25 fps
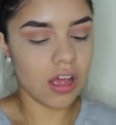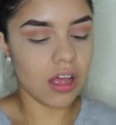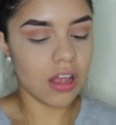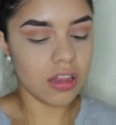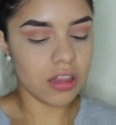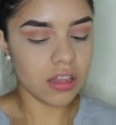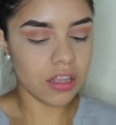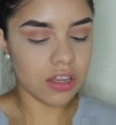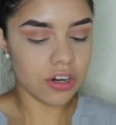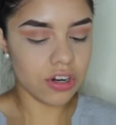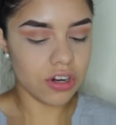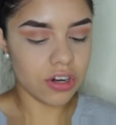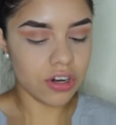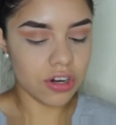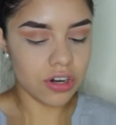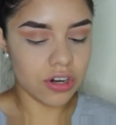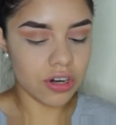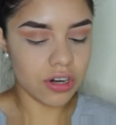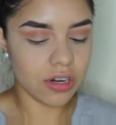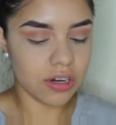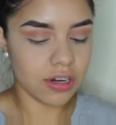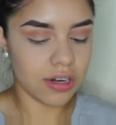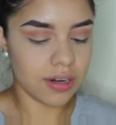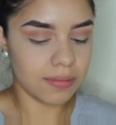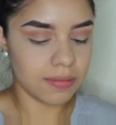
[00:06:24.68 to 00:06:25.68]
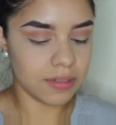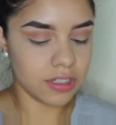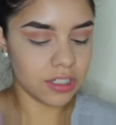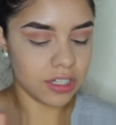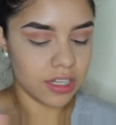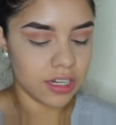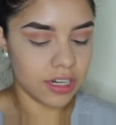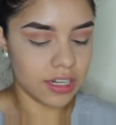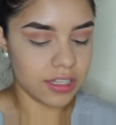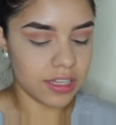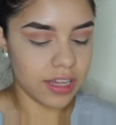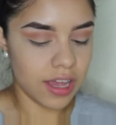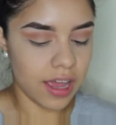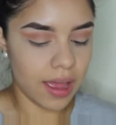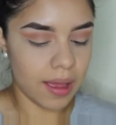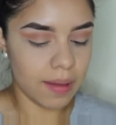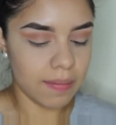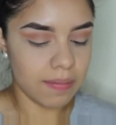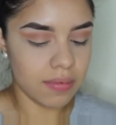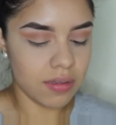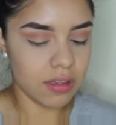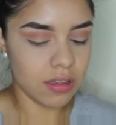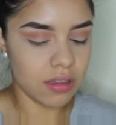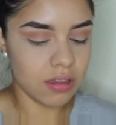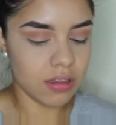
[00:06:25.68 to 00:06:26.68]
color. I'm just gonna
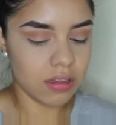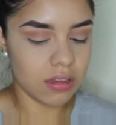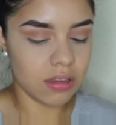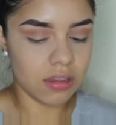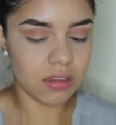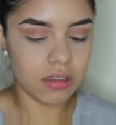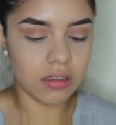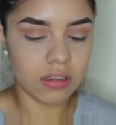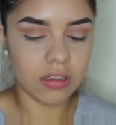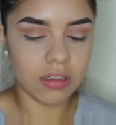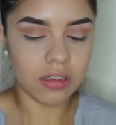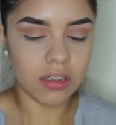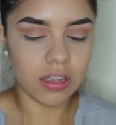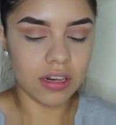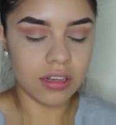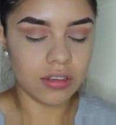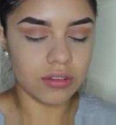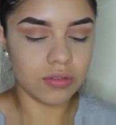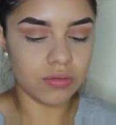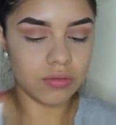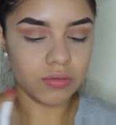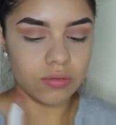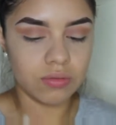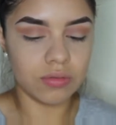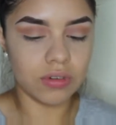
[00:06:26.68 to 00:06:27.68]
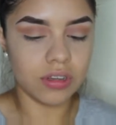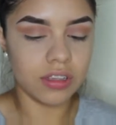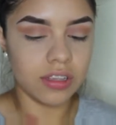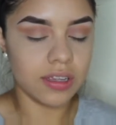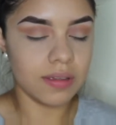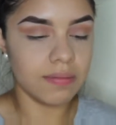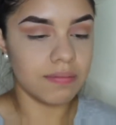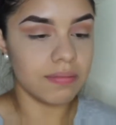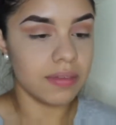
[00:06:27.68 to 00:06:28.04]
tap it, and it's really